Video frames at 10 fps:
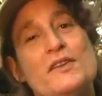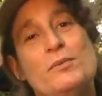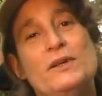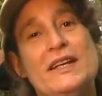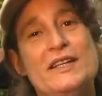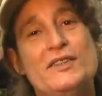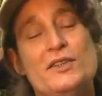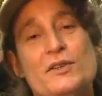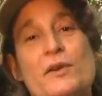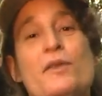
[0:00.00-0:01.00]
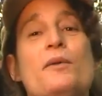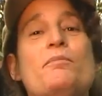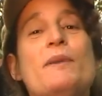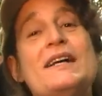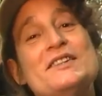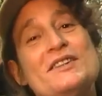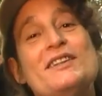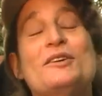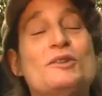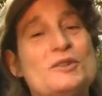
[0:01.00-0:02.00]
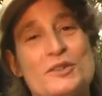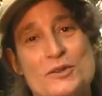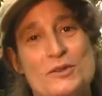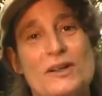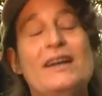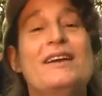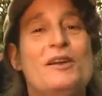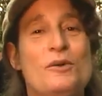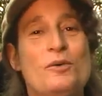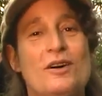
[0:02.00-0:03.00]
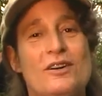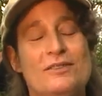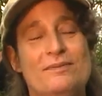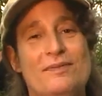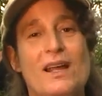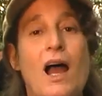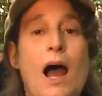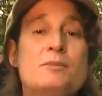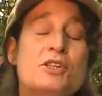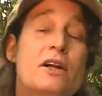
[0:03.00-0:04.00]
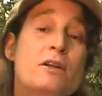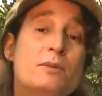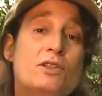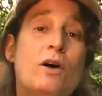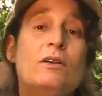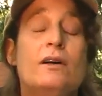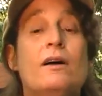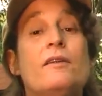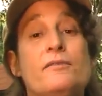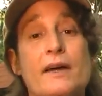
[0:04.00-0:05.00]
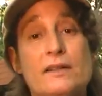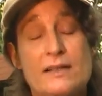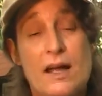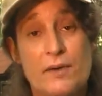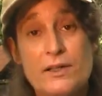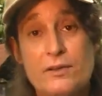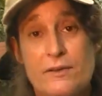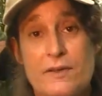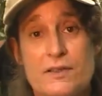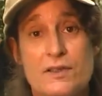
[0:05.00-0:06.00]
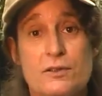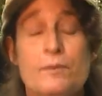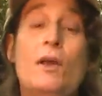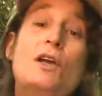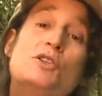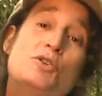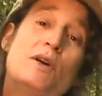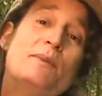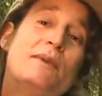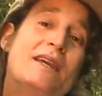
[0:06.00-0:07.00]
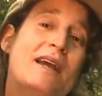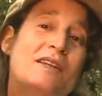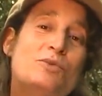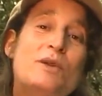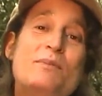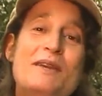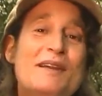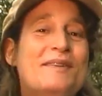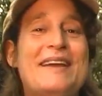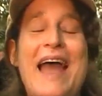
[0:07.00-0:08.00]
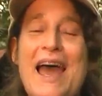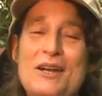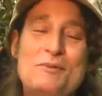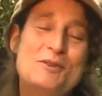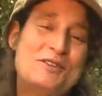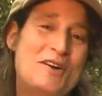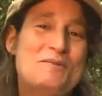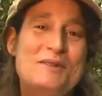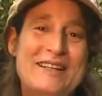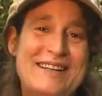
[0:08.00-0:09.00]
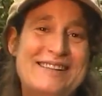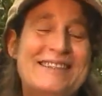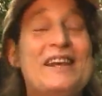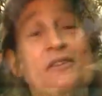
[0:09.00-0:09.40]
to the Belize Zoo, the best little zoo in the world. I'm Sharon Matola, the founder director of the zoo. Join me as we meet the animals of Belize in